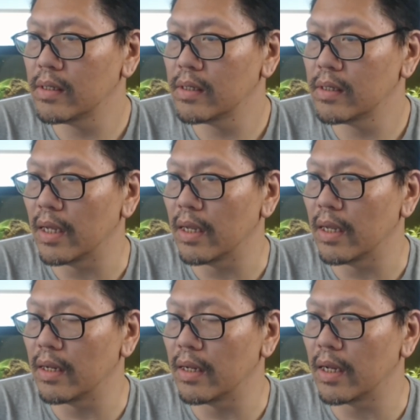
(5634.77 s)
Get
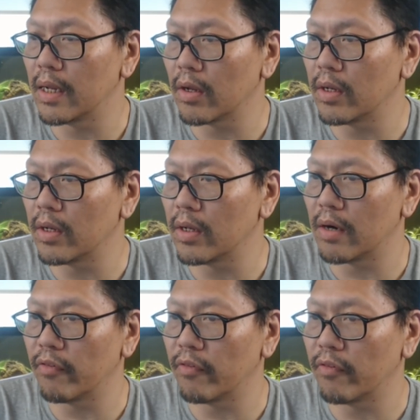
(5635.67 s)
a good discount
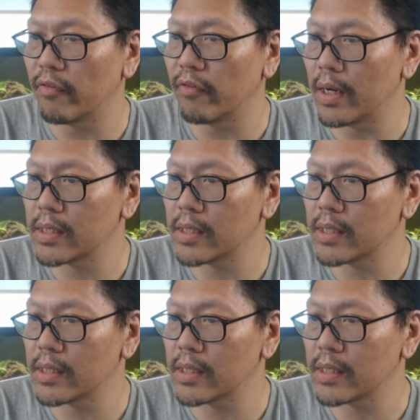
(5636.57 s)
on Flip Aquatics.